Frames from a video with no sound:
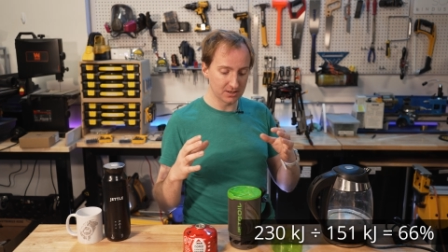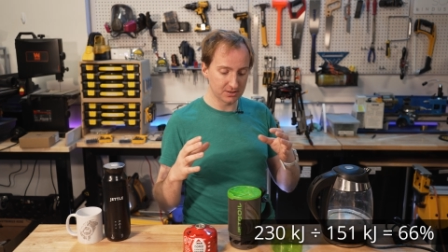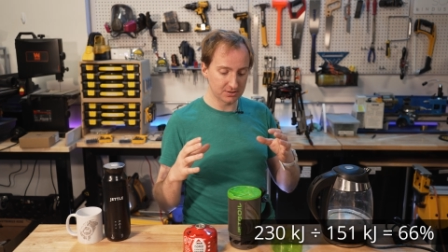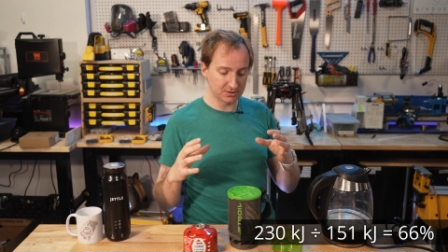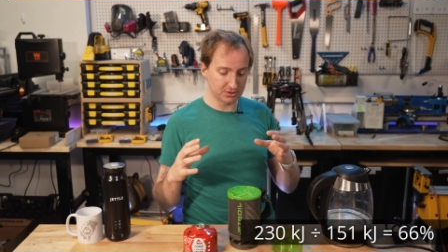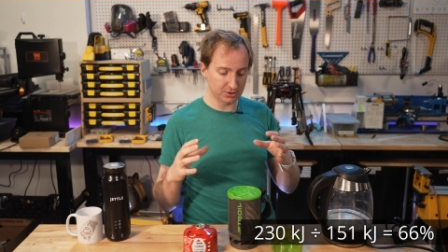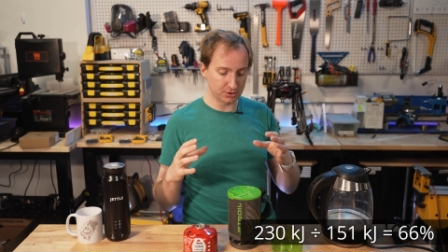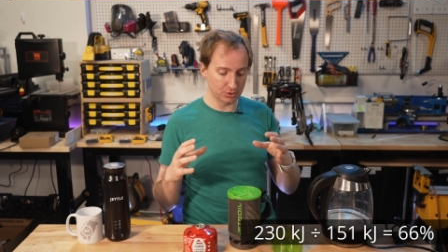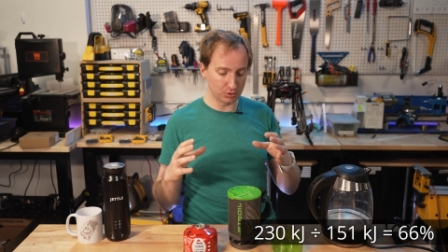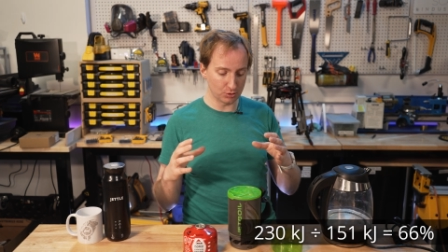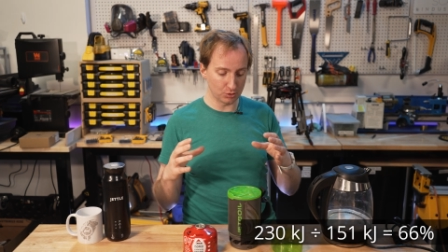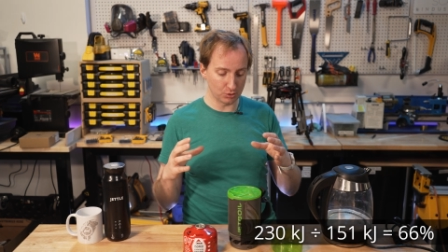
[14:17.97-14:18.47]

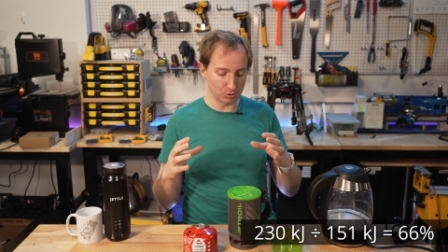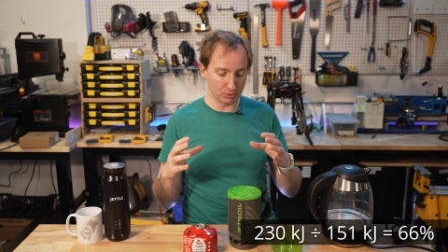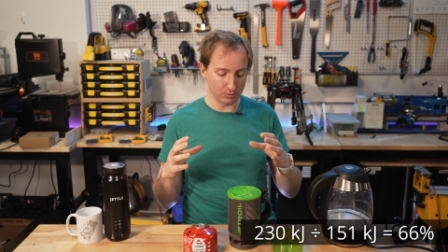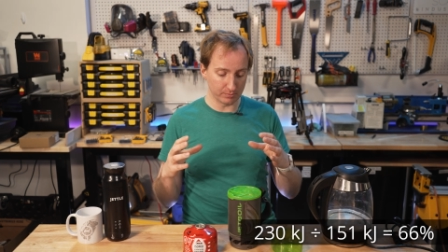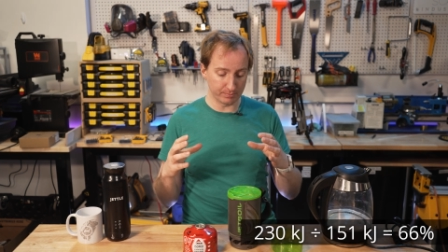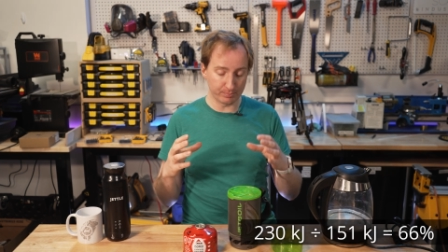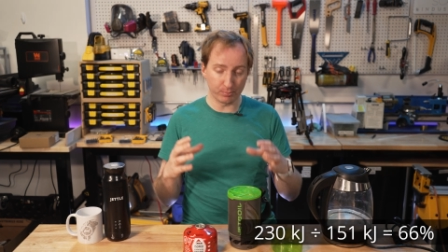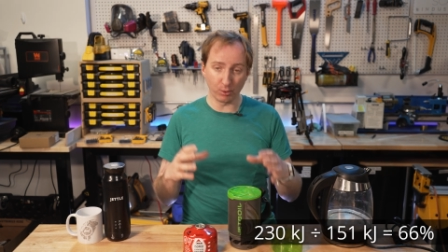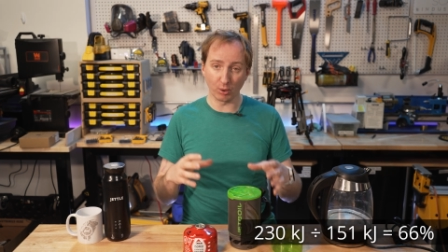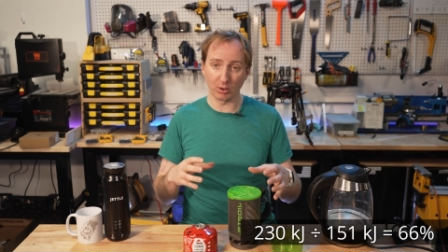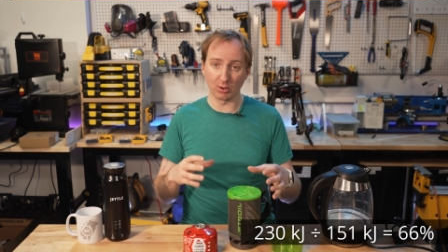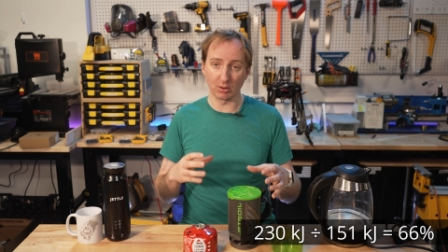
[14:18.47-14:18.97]
to
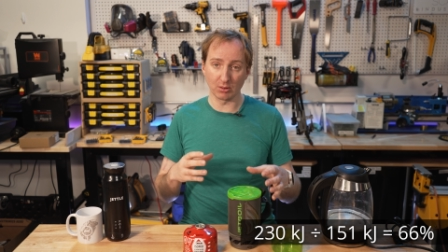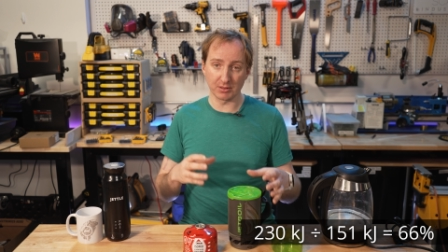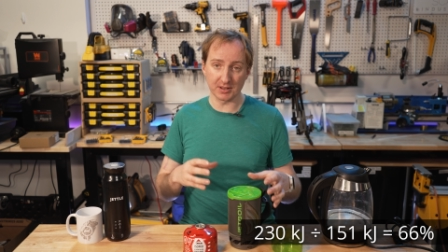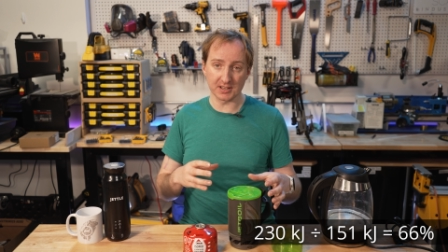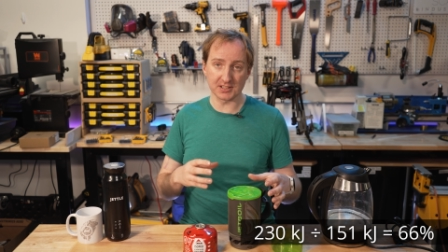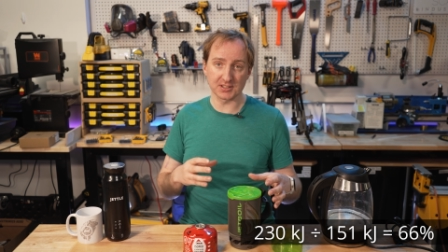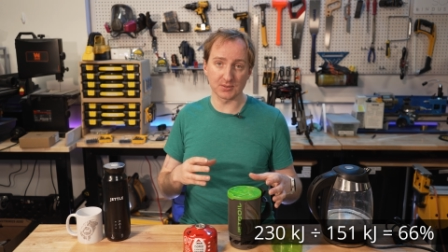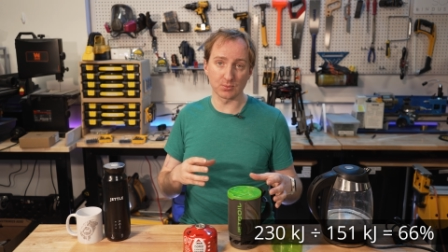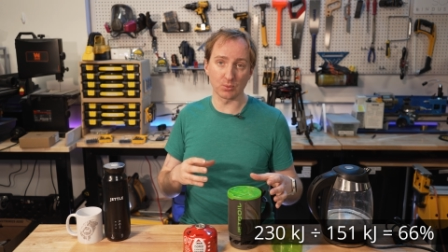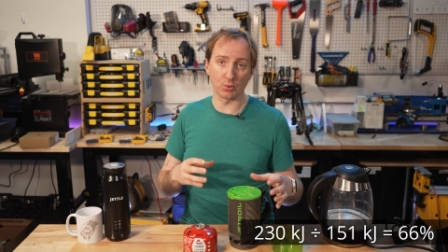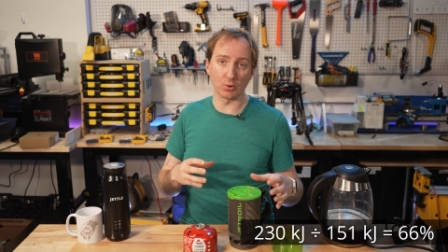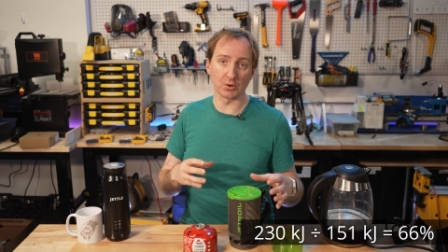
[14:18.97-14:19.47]
boil
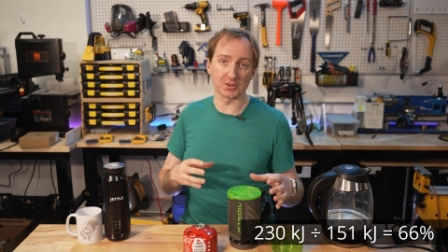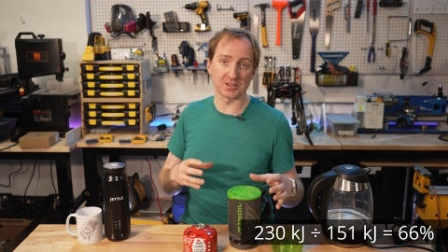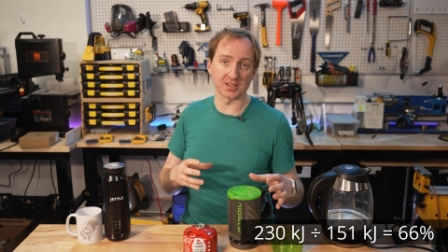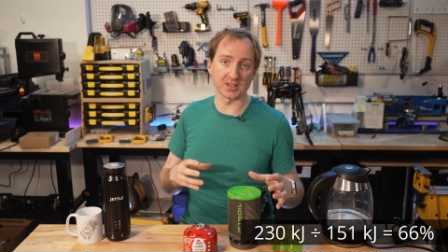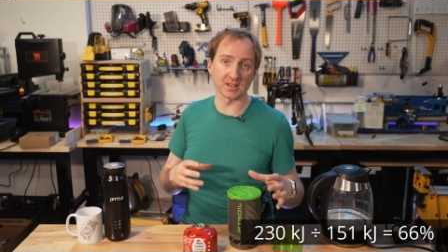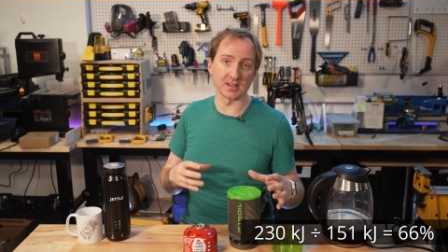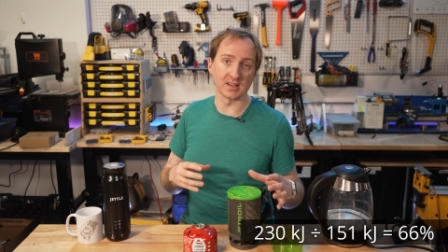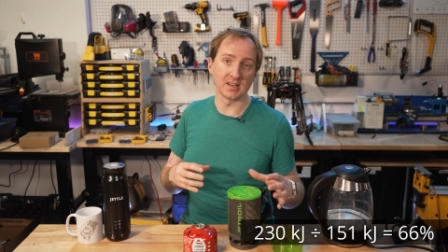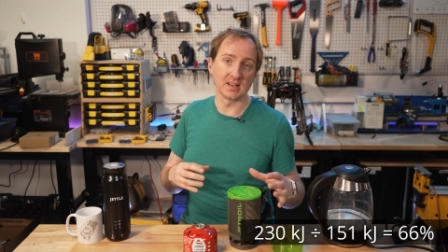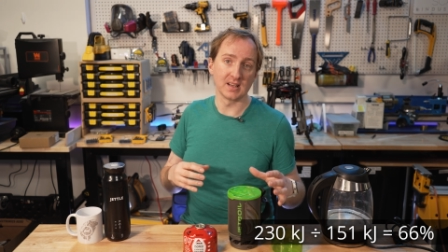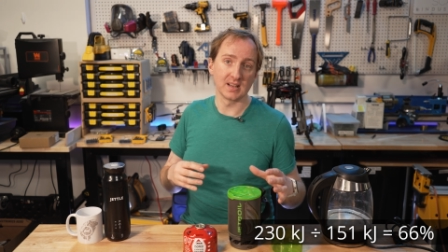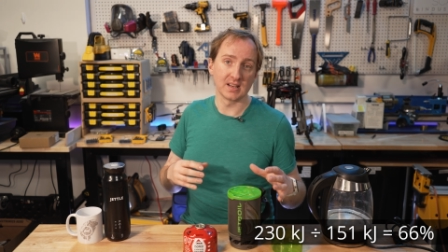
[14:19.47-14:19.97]
this
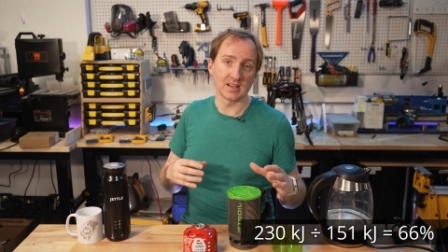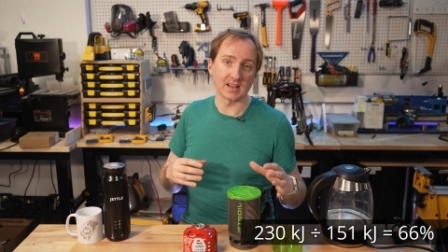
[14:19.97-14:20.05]
water,